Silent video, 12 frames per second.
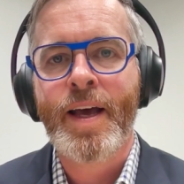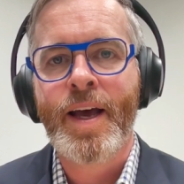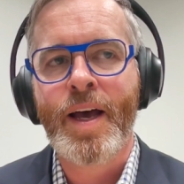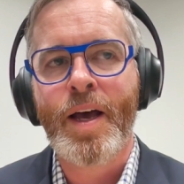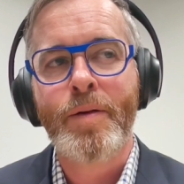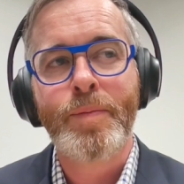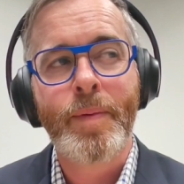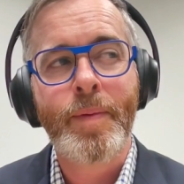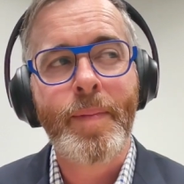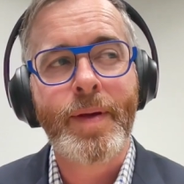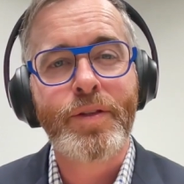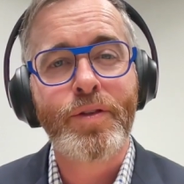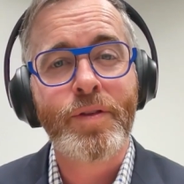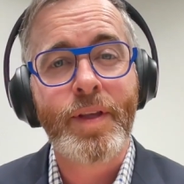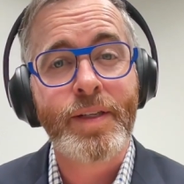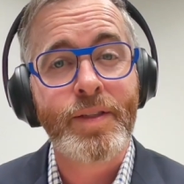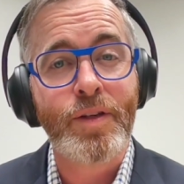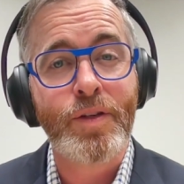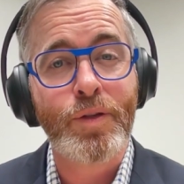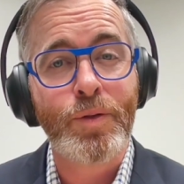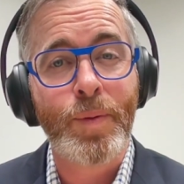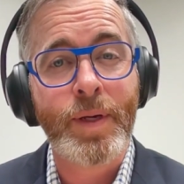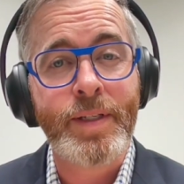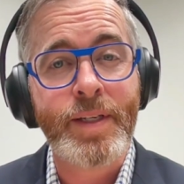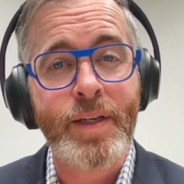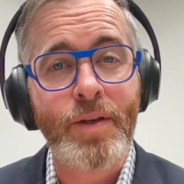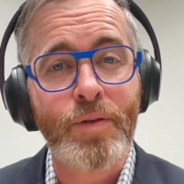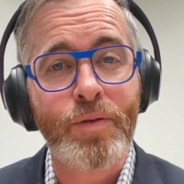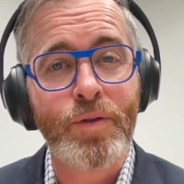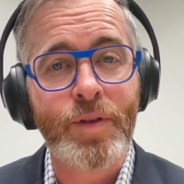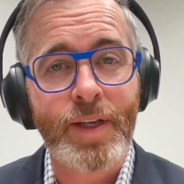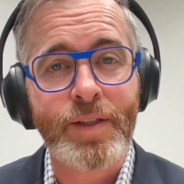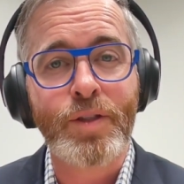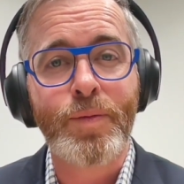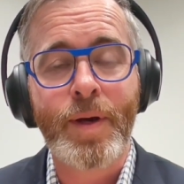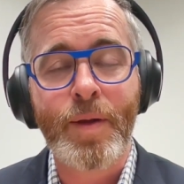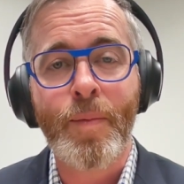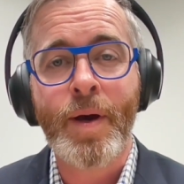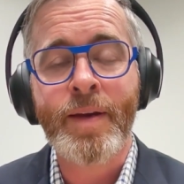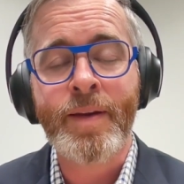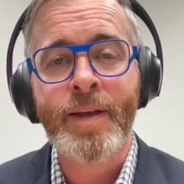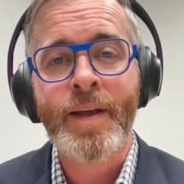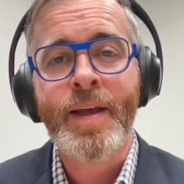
It's probably about 2020 or 2021.